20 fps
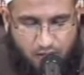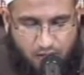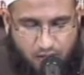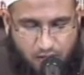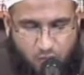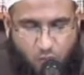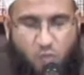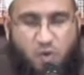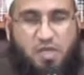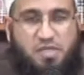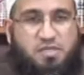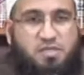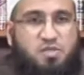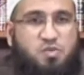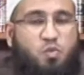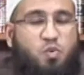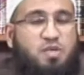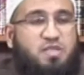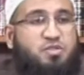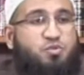once
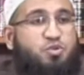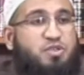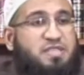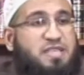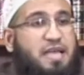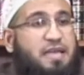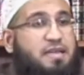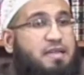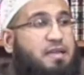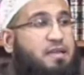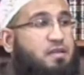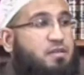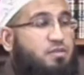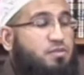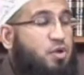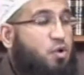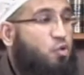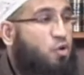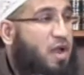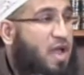was reciting the
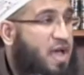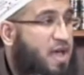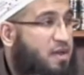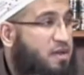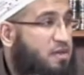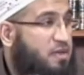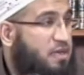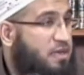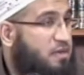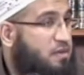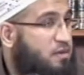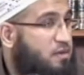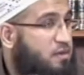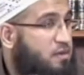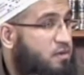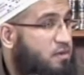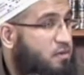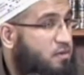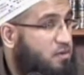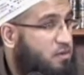Qur'an in
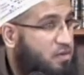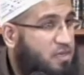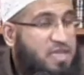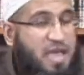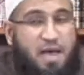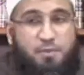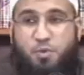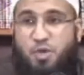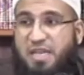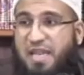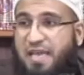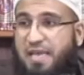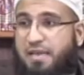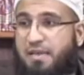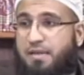Qiyam al-Layl,